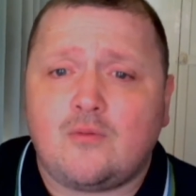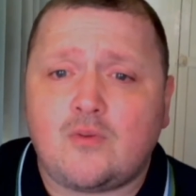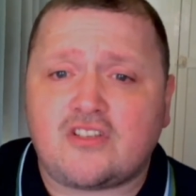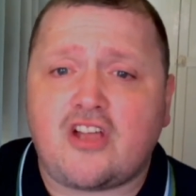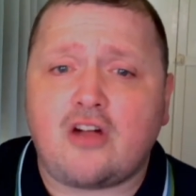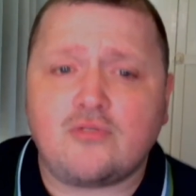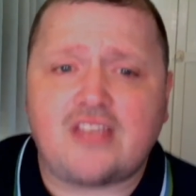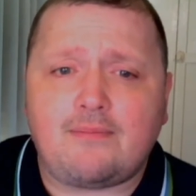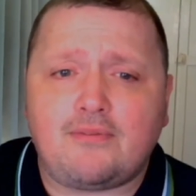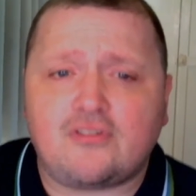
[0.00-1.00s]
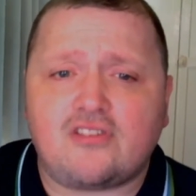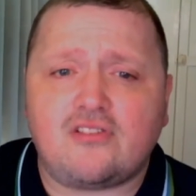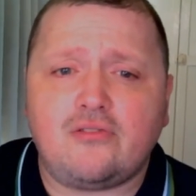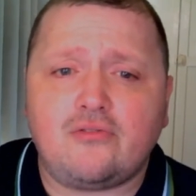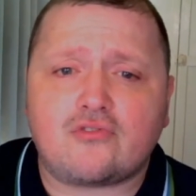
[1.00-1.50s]
was Coates able
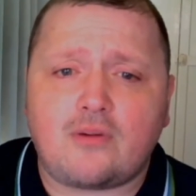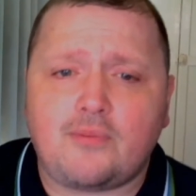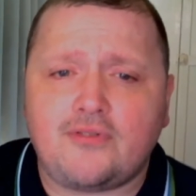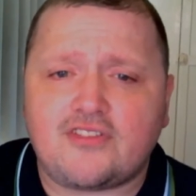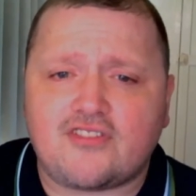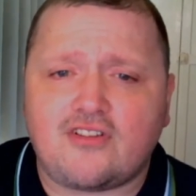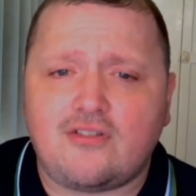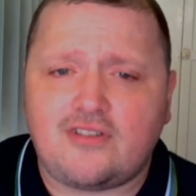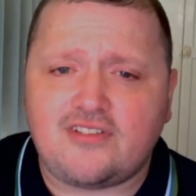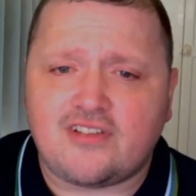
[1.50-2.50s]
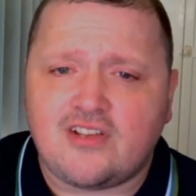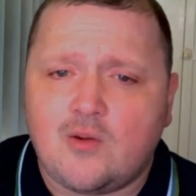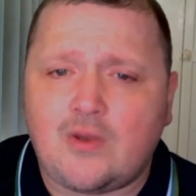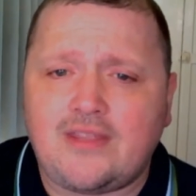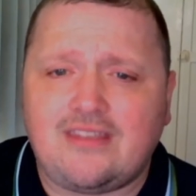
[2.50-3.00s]
to trouble the scorers
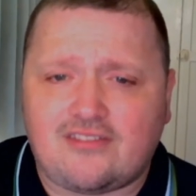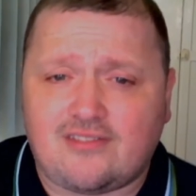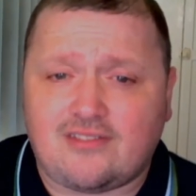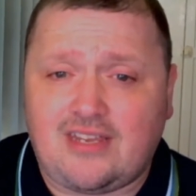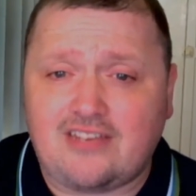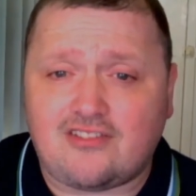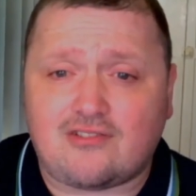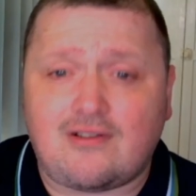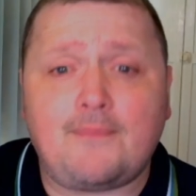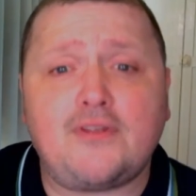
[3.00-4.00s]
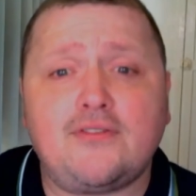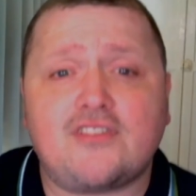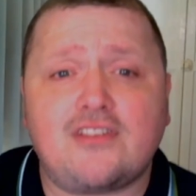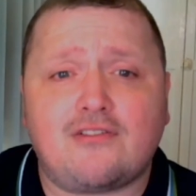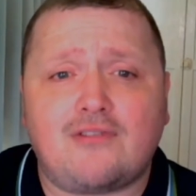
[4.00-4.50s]
when he scrambled
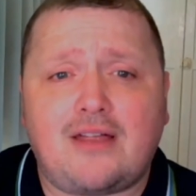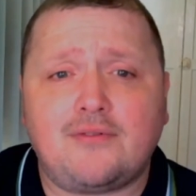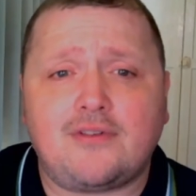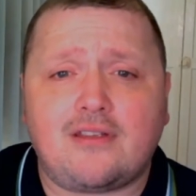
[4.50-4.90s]
to the ground